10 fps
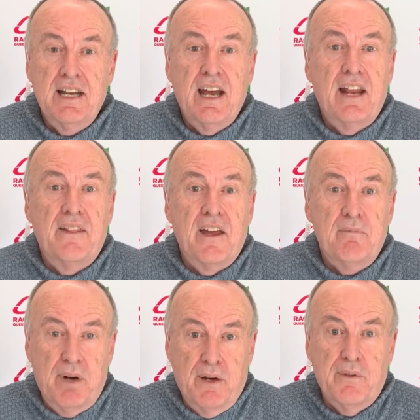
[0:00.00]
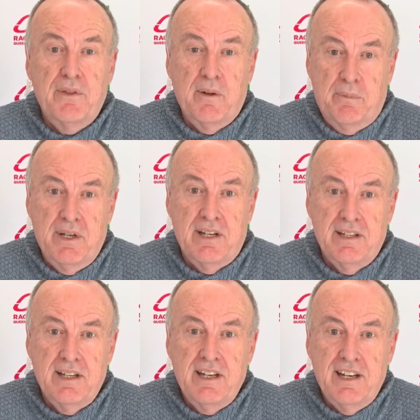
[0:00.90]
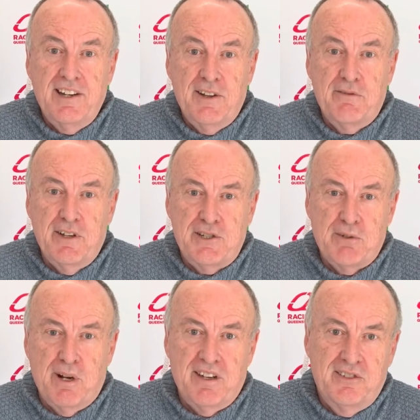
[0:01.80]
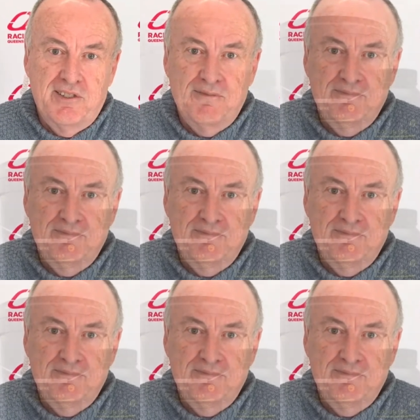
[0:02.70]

and they both appear in the feature race.